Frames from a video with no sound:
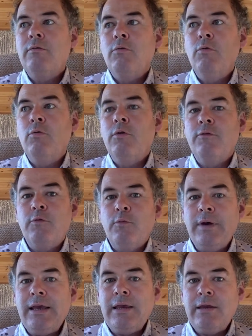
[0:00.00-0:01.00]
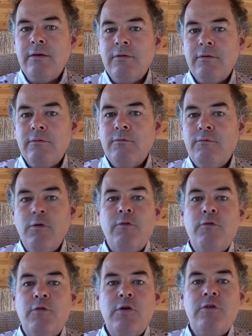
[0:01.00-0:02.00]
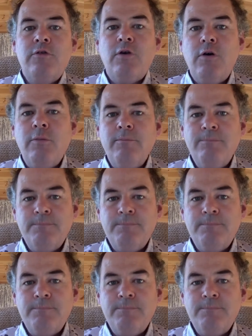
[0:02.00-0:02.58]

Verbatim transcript: all of the week, for the first time.